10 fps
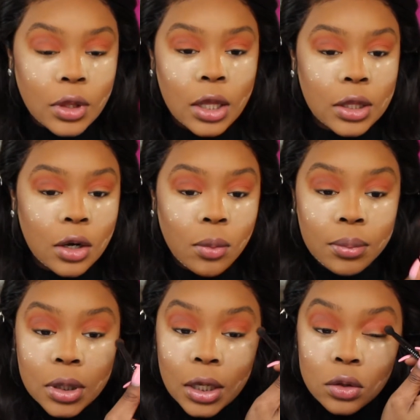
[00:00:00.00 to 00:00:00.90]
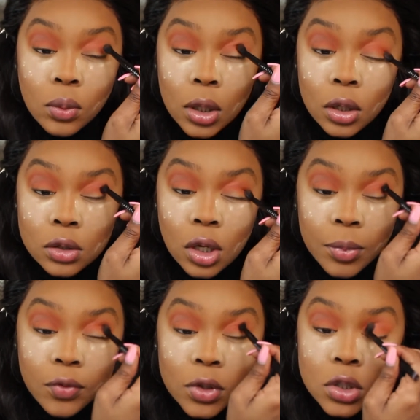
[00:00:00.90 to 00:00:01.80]
Like they don't blend well on
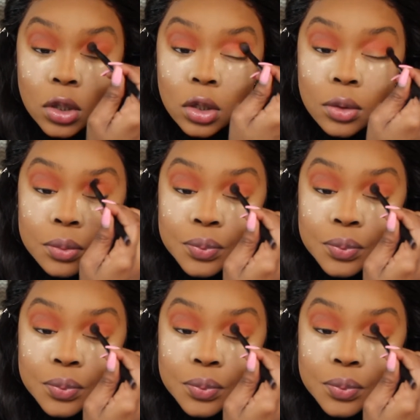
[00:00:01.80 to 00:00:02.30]
top of each other.